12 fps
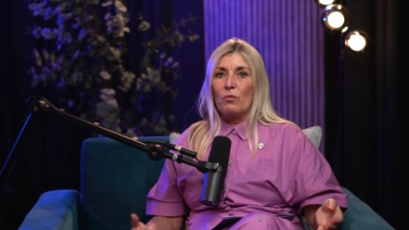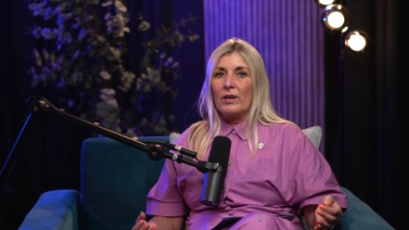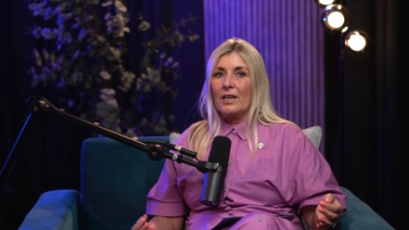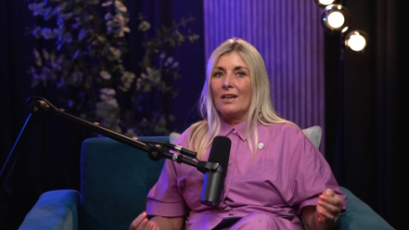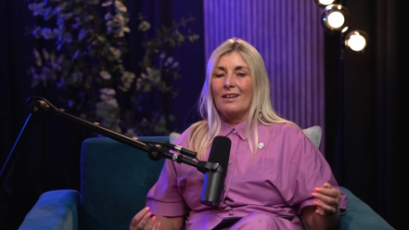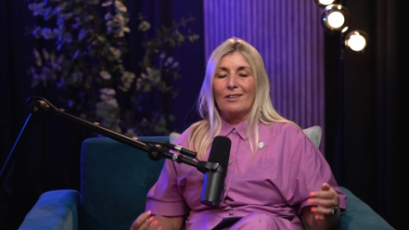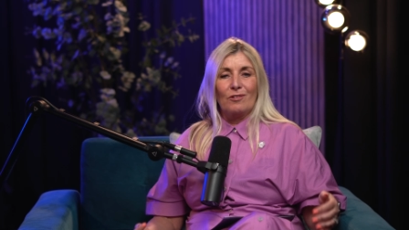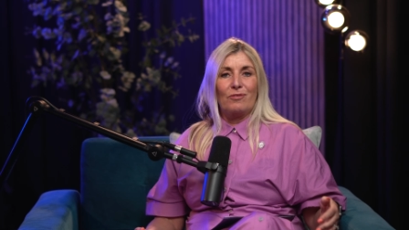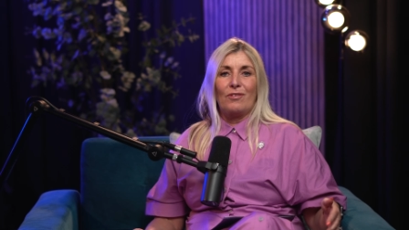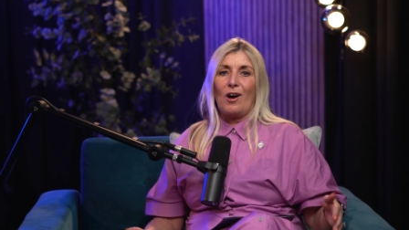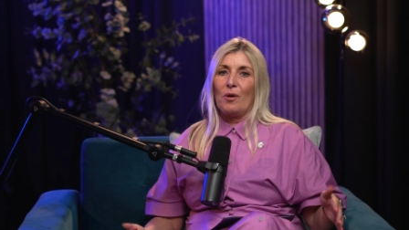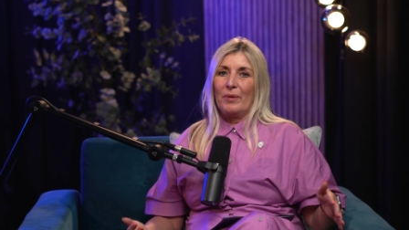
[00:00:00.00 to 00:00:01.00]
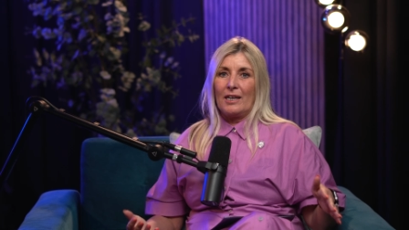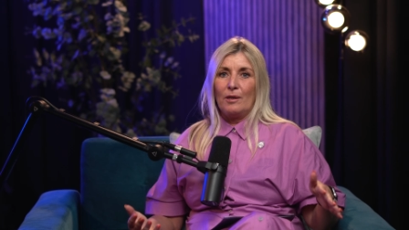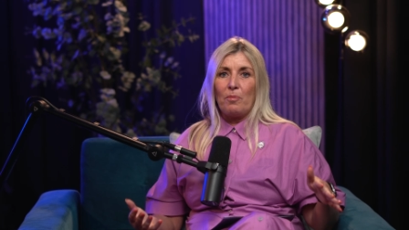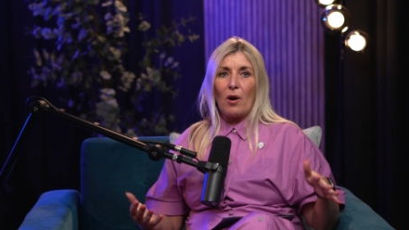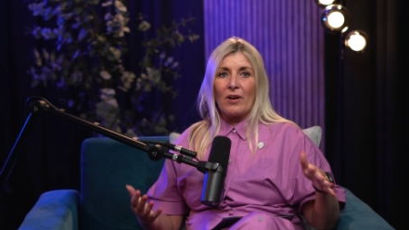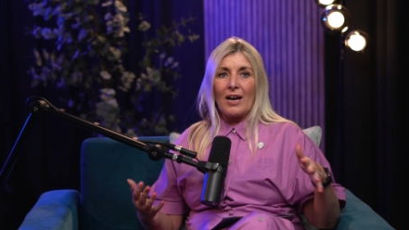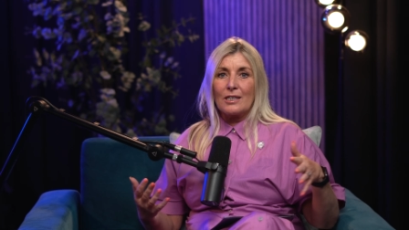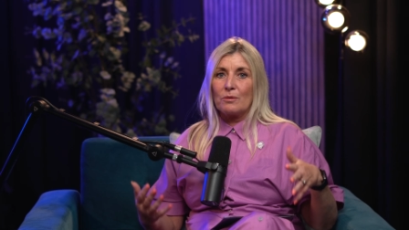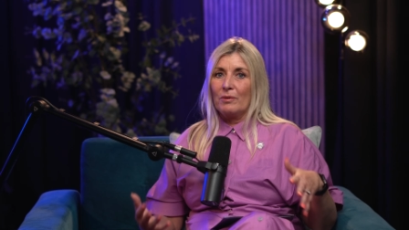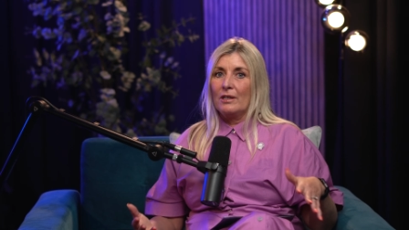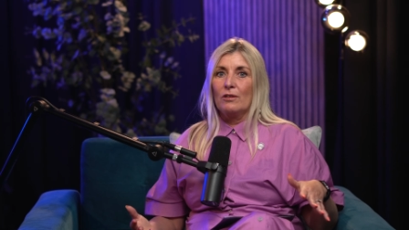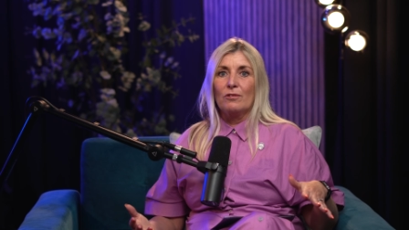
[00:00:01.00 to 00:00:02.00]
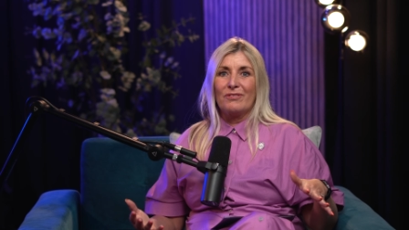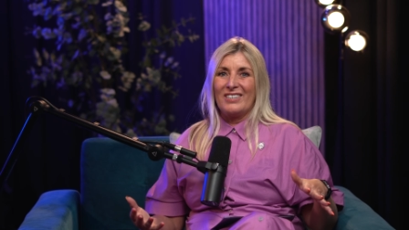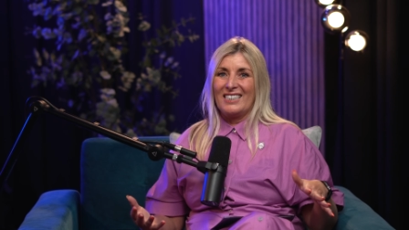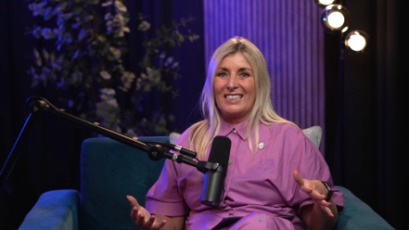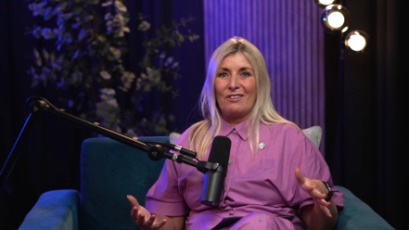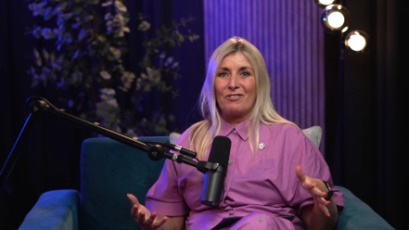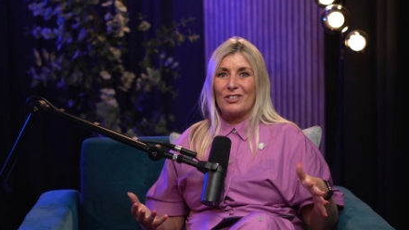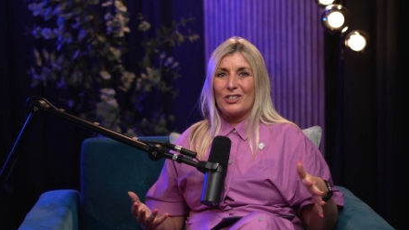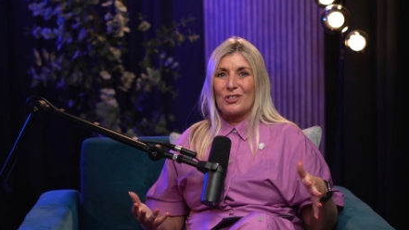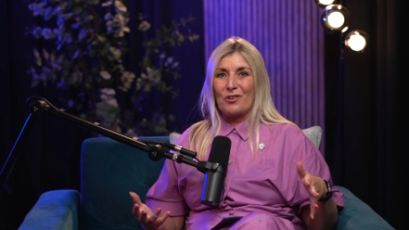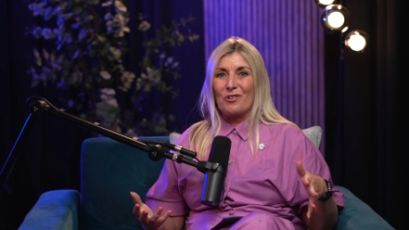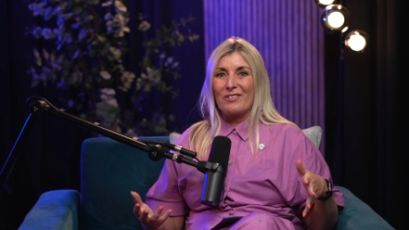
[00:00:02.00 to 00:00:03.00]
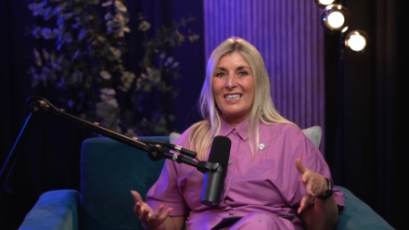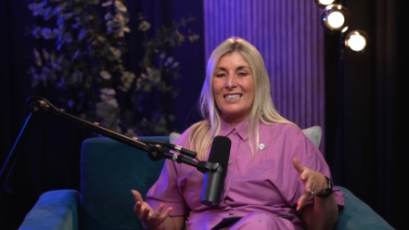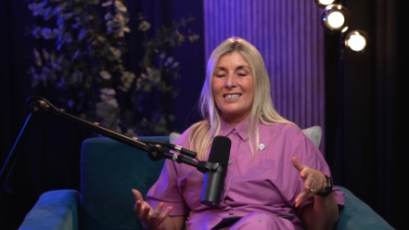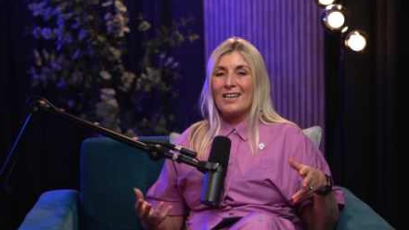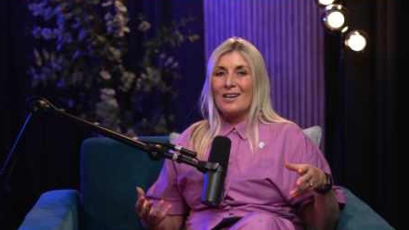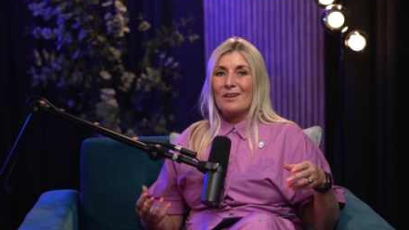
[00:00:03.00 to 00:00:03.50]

We love our weekly podcast. We love these different stories.